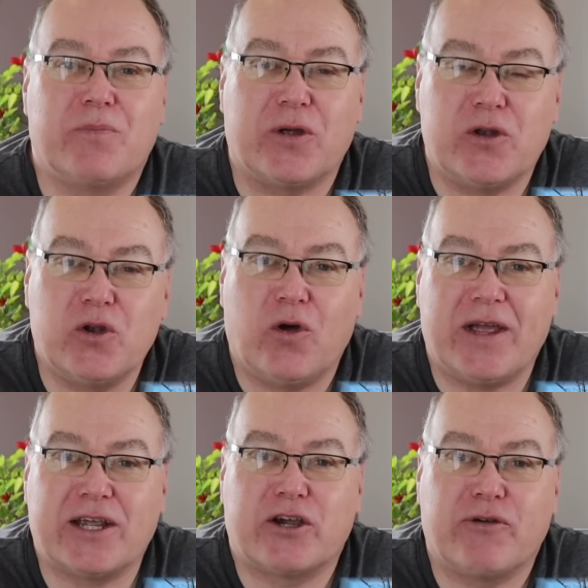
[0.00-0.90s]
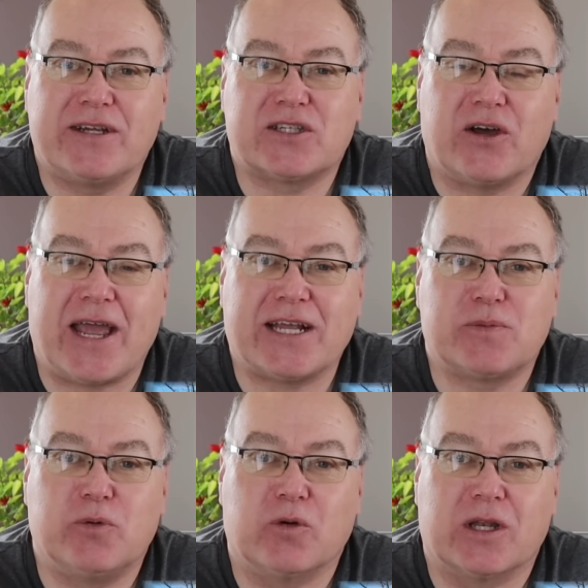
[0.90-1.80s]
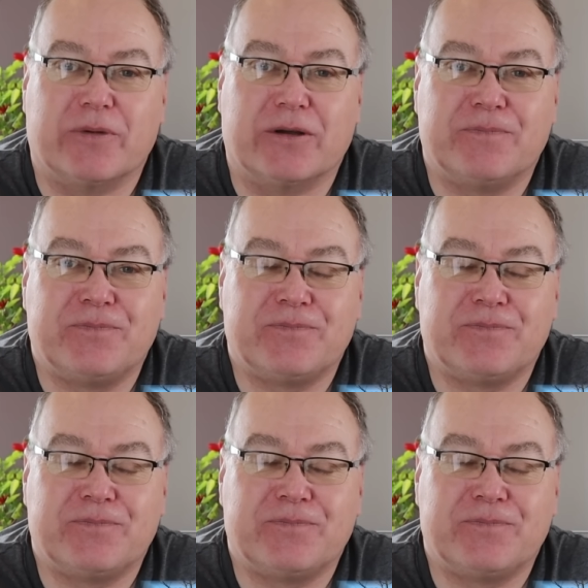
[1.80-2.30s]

but not increased our export limit?